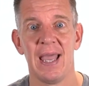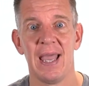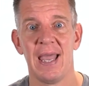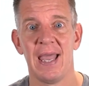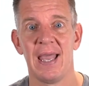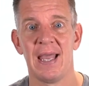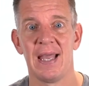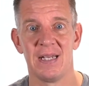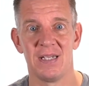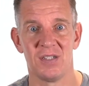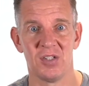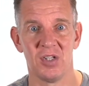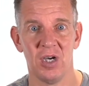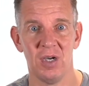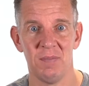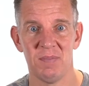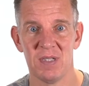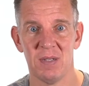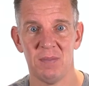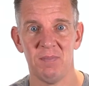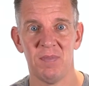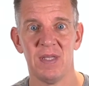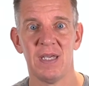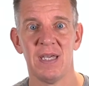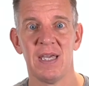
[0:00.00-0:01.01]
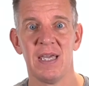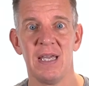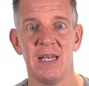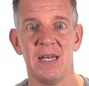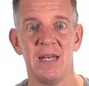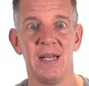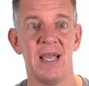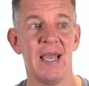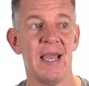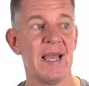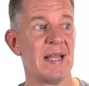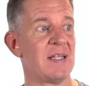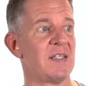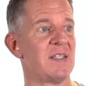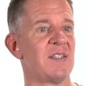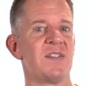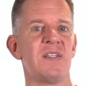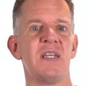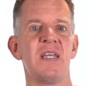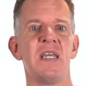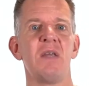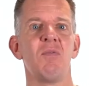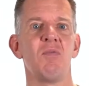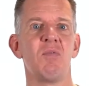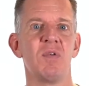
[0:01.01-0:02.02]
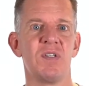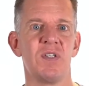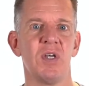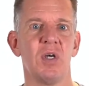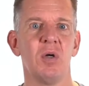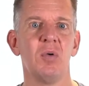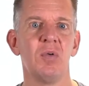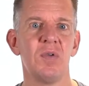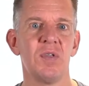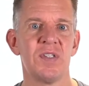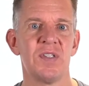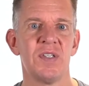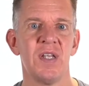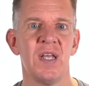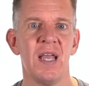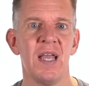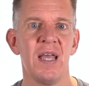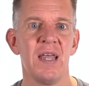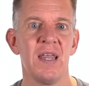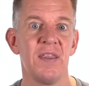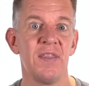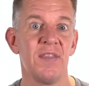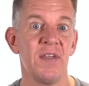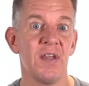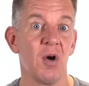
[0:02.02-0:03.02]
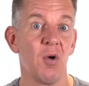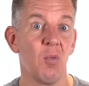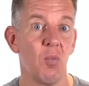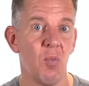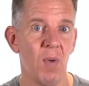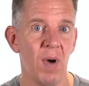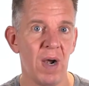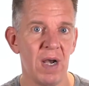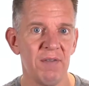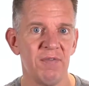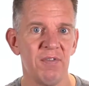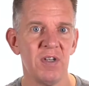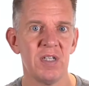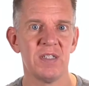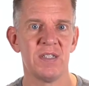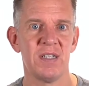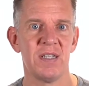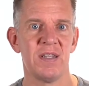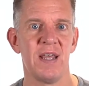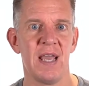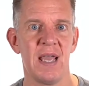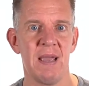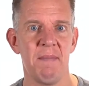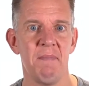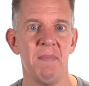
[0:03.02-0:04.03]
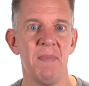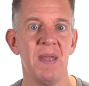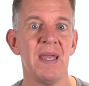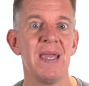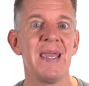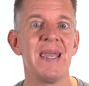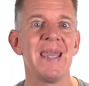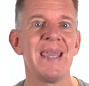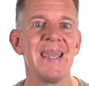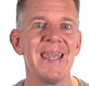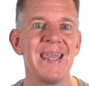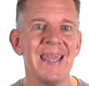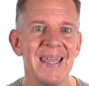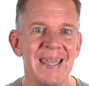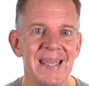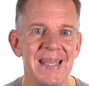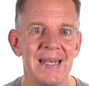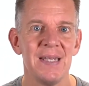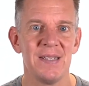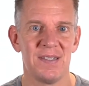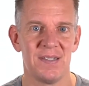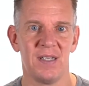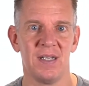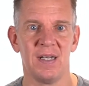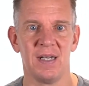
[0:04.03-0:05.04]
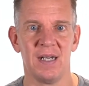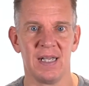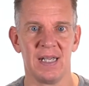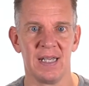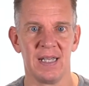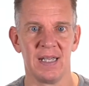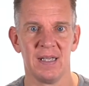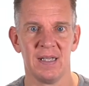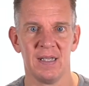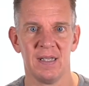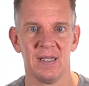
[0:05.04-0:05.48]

and type something in and see results that are relevant to them instantly.